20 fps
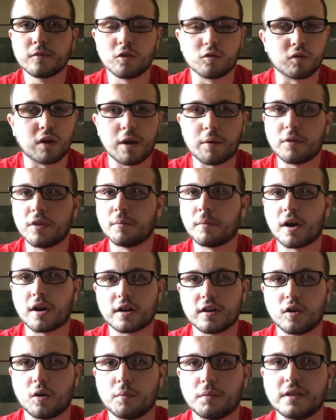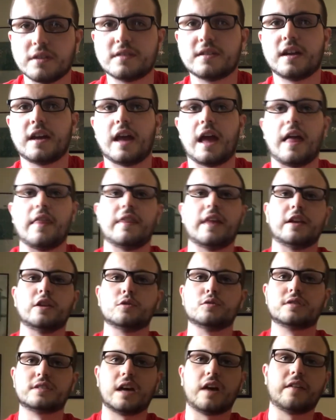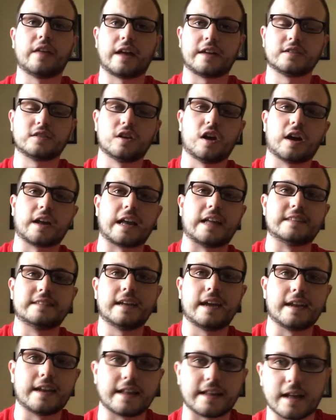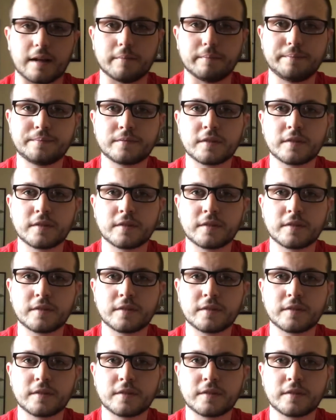right when the market opens, and then you sell that stock at 10 a.m.